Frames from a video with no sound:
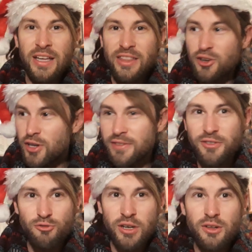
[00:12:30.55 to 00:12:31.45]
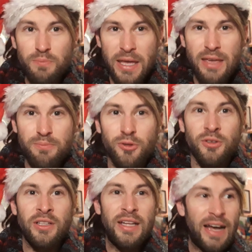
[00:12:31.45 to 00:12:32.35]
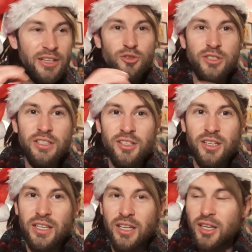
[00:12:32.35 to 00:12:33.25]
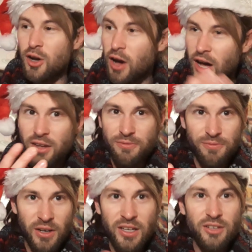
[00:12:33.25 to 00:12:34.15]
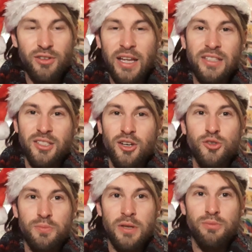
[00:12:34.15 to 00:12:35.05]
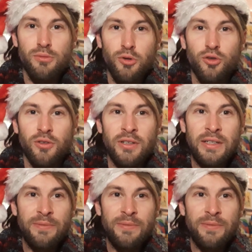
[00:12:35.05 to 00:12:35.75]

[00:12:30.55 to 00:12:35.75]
They're not even real people. And you still look at it and go, I fucking relate to those people more.